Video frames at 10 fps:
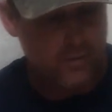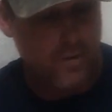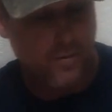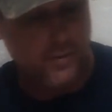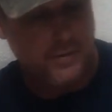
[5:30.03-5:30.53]
the
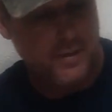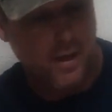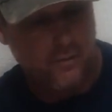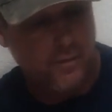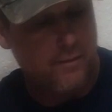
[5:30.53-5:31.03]
drone
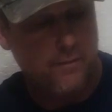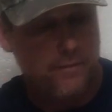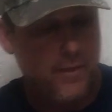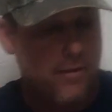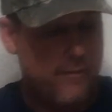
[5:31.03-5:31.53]
itself.
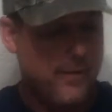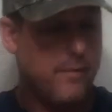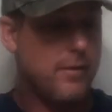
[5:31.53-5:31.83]
Very, very,